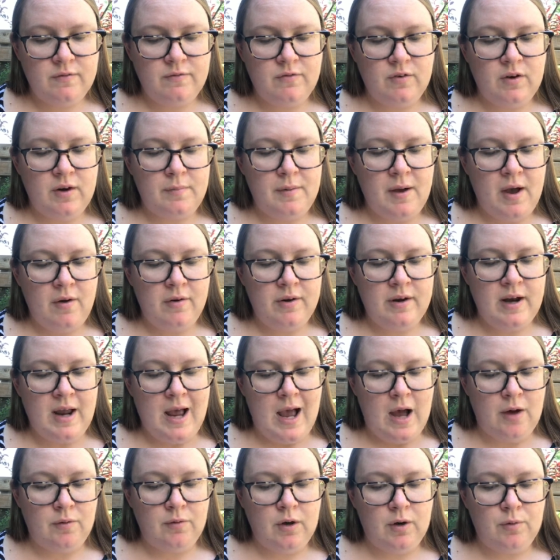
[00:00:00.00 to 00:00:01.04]
for about an
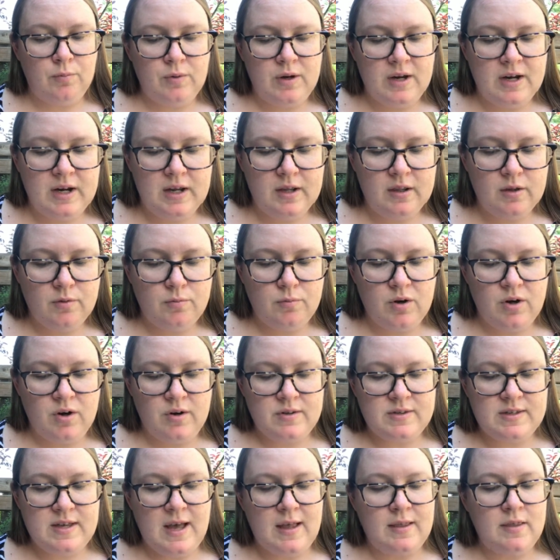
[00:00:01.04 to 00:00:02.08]
hour reading the
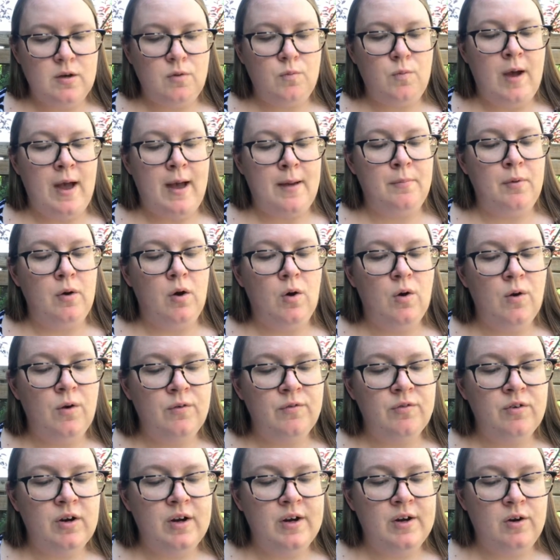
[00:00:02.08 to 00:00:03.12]
words on the web
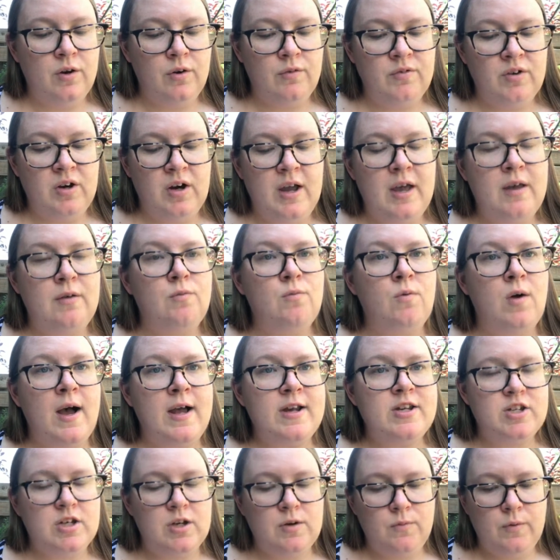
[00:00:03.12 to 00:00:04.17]
over and over and
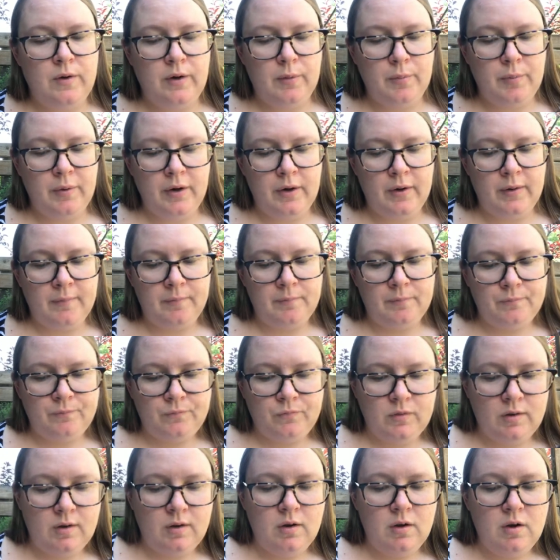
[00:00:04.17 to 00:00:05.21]
watching Wilbur.
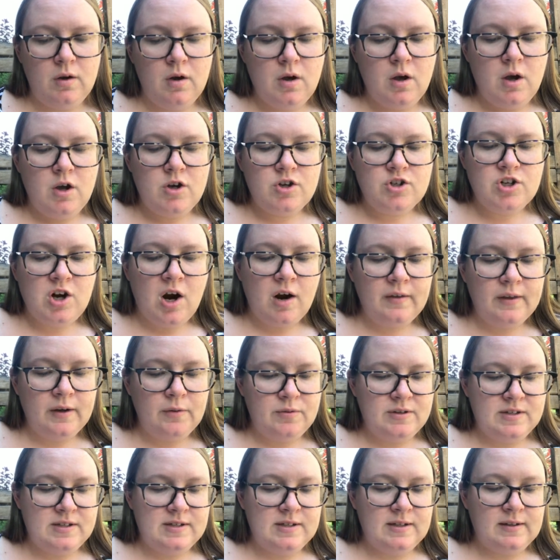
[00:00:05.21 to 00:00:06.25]
Charlotte
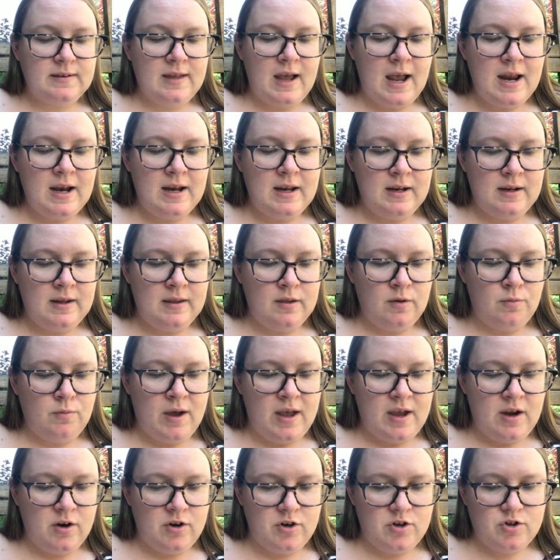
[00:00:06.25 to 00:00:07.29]
was delighted in the
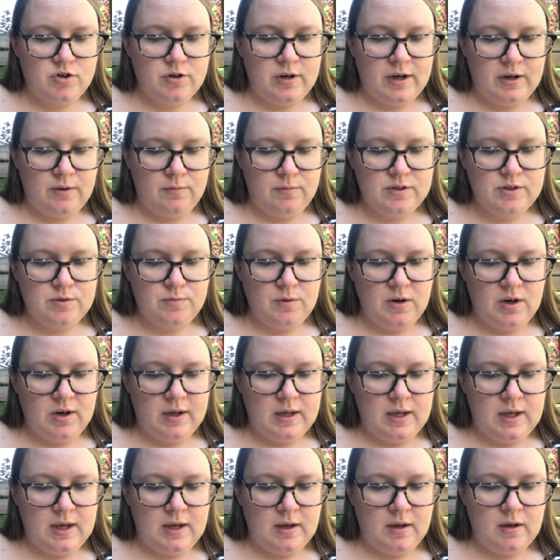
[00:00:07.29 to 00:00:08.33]
way her trick was
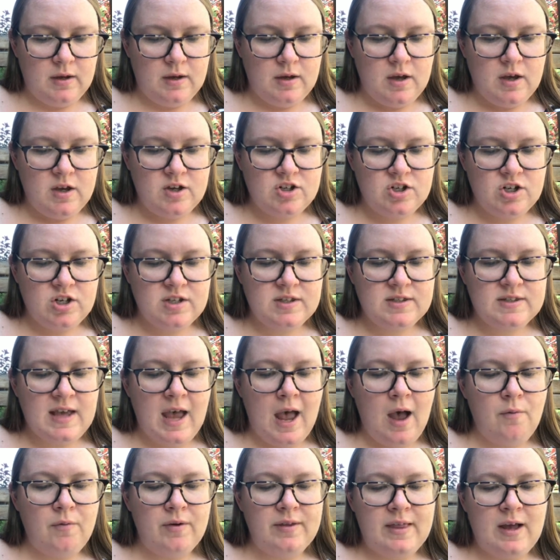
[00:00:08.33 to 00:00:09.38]
working. She
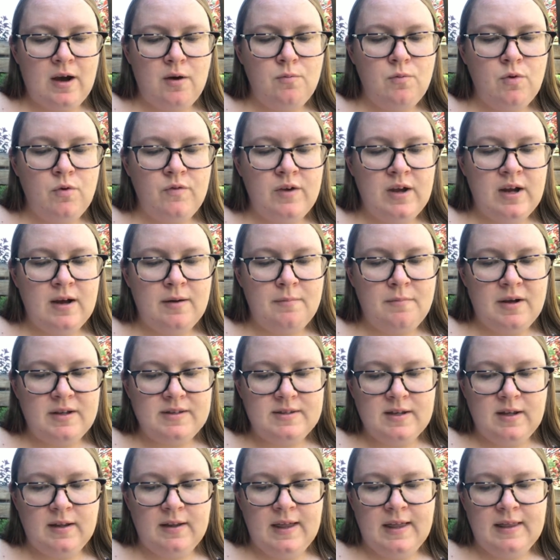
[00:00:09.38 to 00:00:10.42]
sat without moving a
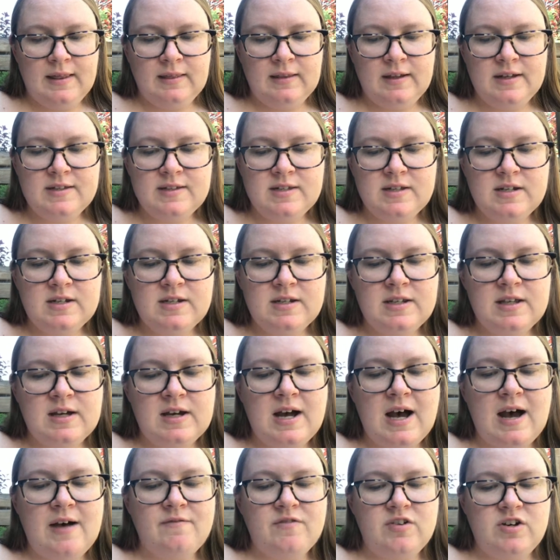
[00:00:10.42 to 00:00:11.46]
muscle and listened to the
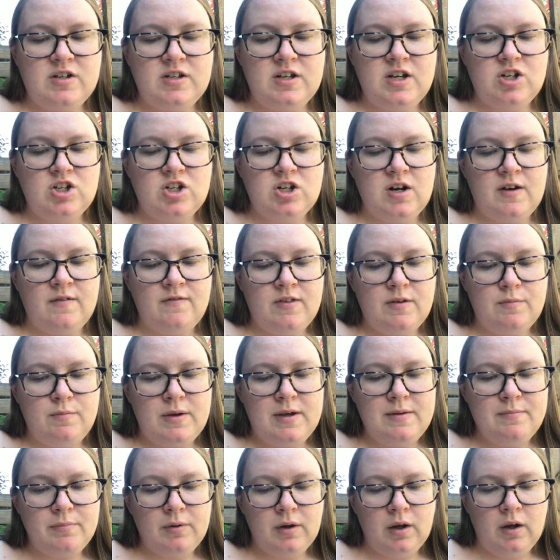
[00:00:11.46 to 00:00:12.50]
conversation of the
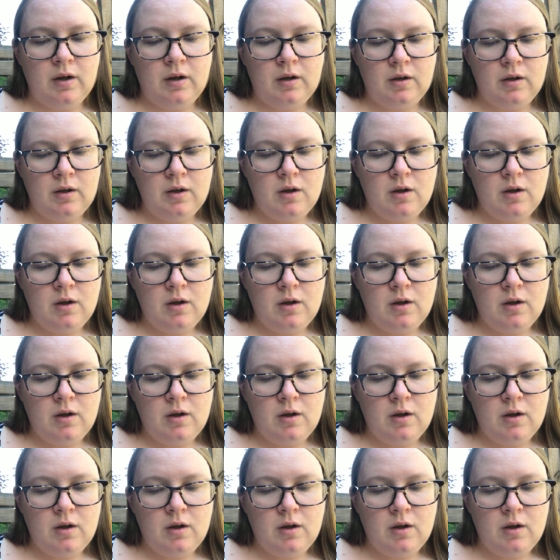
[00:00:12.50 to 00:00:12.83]
people.